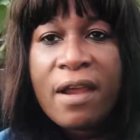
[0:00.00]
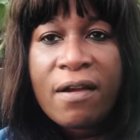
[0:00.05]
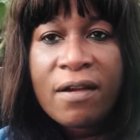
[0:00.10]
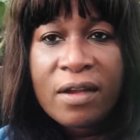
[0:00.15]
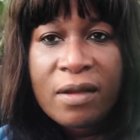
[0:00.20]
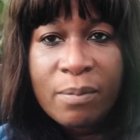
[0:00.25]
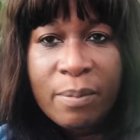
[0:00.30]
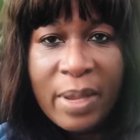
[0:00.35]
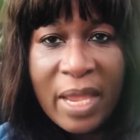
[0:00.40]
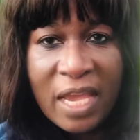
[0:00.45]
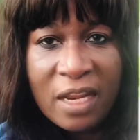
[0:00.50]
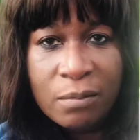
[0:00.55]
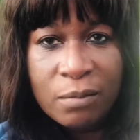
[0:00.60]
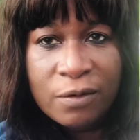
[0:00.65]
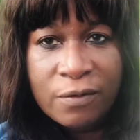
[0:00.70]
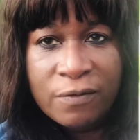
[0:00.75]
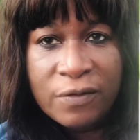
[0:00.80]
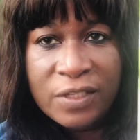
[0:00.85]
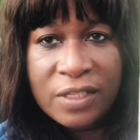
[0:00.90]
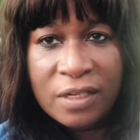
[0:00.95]
are
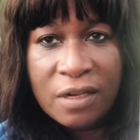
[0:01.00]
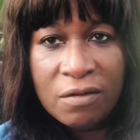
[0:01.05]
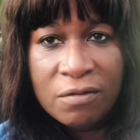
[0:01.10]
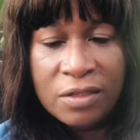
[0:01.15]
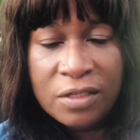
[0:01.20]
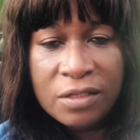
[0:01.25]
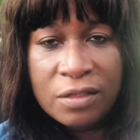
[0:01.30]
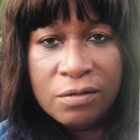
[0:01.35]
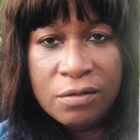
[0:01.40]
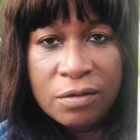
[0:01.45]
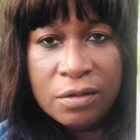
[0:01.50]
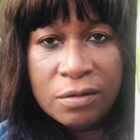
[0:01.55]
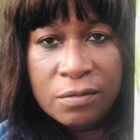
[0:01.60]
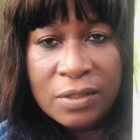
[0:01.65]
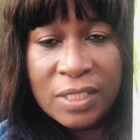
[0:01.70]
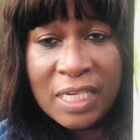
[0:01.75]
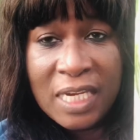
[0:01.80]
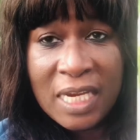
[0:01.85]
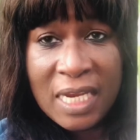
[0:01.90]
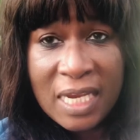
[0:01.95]
compatible for zones 2 to
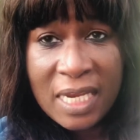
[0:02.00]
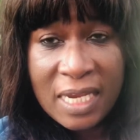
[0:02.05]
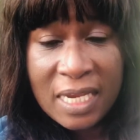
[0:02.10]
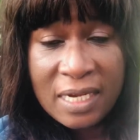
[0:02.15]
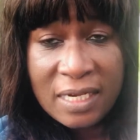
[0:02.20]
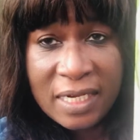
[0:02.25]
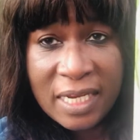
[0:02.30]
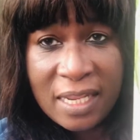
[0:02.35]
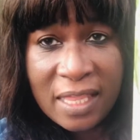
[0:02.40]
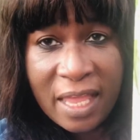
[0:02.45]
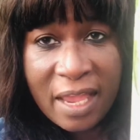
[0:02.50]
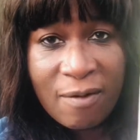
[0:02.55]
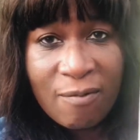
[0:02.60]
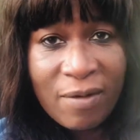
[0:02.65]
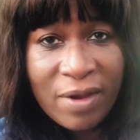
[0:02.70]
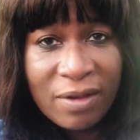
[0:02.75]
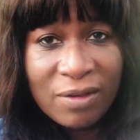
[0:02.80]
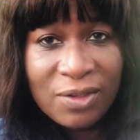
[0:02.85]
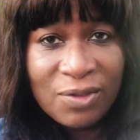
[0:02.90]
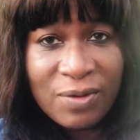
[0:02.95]
10. They like
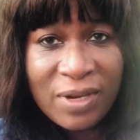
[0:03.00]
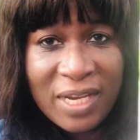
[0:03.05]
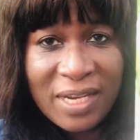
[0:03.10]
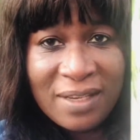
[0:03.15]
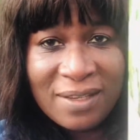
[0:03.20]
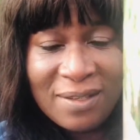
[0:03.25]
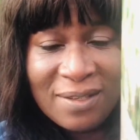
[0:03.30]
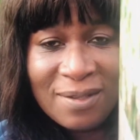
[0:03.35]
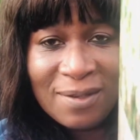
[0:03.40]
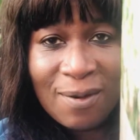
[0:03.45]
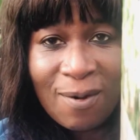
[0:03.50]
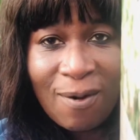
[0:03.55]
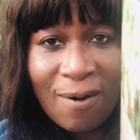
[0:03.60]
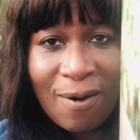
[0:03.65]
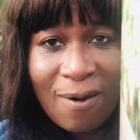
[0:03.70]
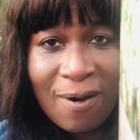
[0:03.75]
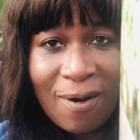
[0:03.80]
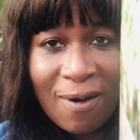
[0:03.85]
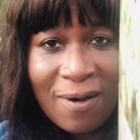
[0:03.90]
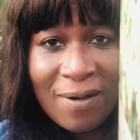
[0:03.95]
well-draining
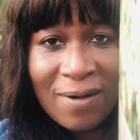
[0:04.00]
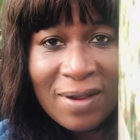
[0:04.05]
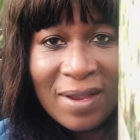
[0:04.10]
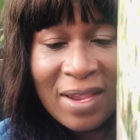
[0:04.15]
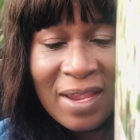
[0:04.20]
soil.